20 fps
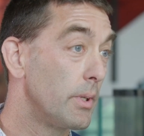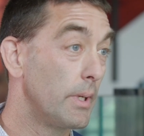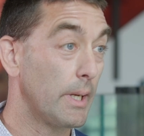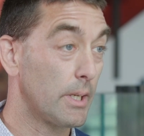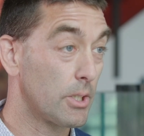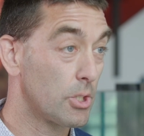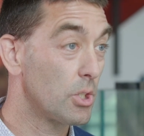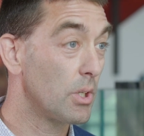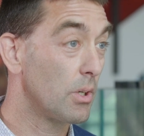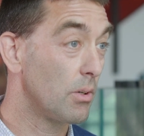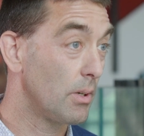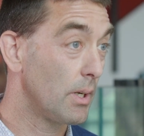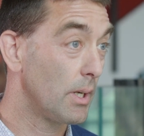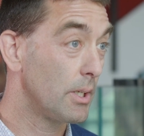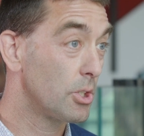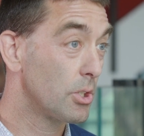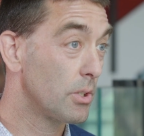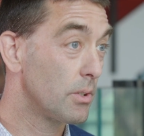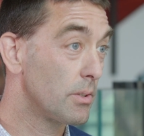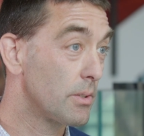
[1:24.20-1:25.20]
the next
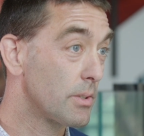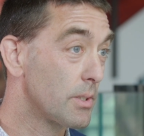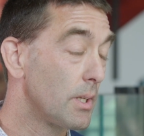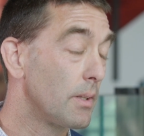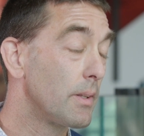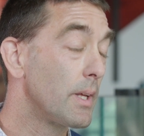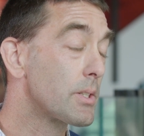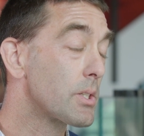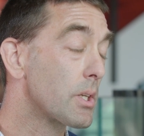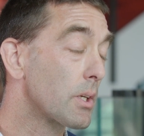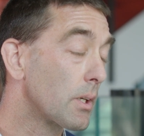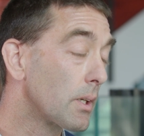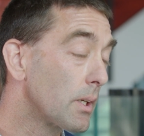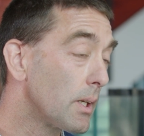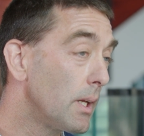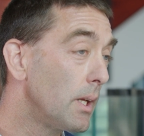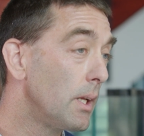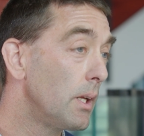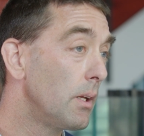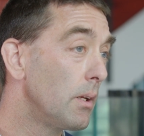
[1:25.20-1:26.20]
generations. And that's a
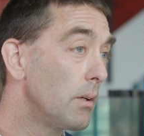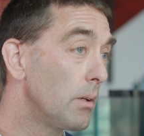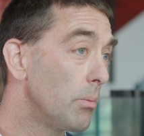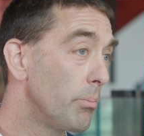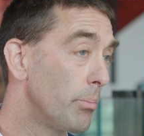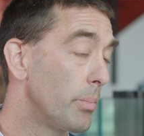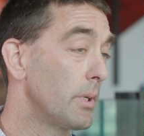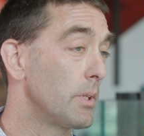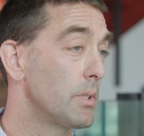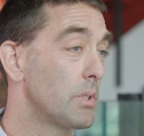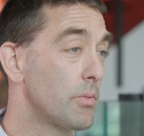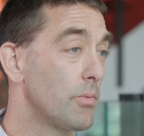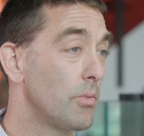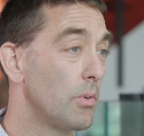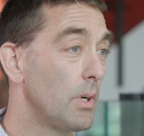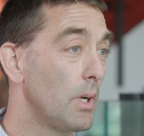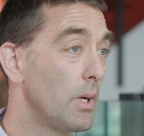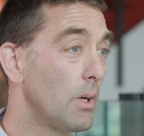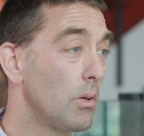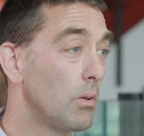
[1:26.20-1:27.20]
key impetus
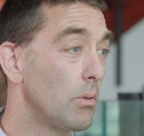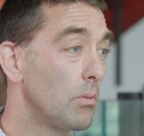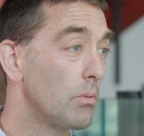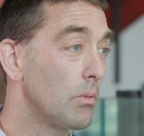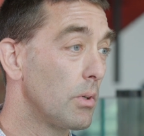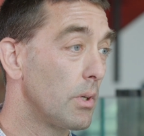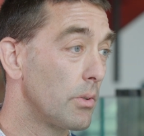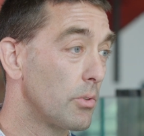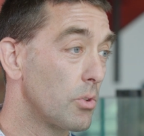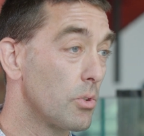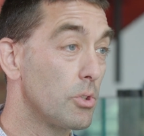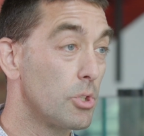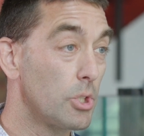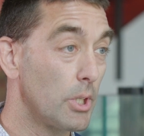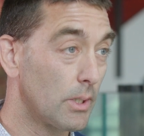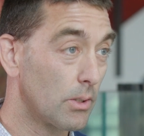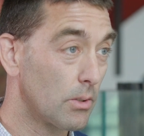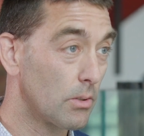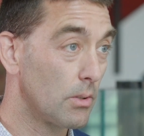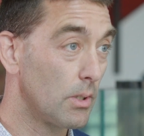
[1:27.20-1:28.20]
for our
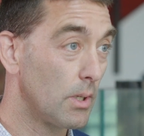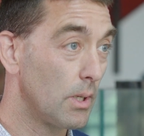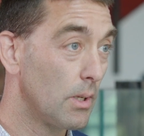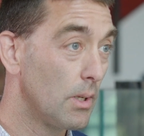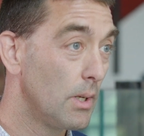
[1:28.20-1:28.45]
trajectory,